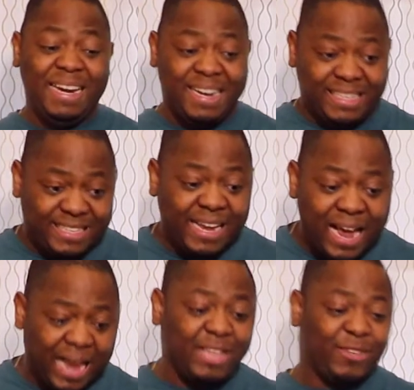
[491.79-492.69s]
The
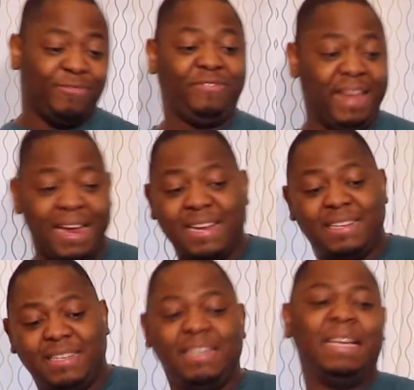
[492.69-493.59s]
size of
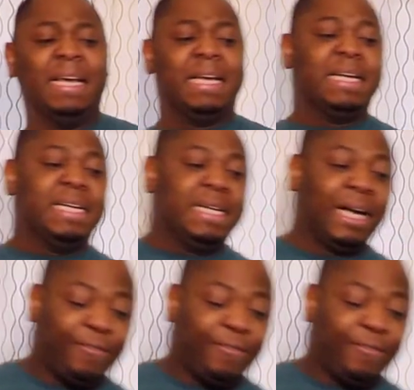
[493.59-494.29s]
this, at the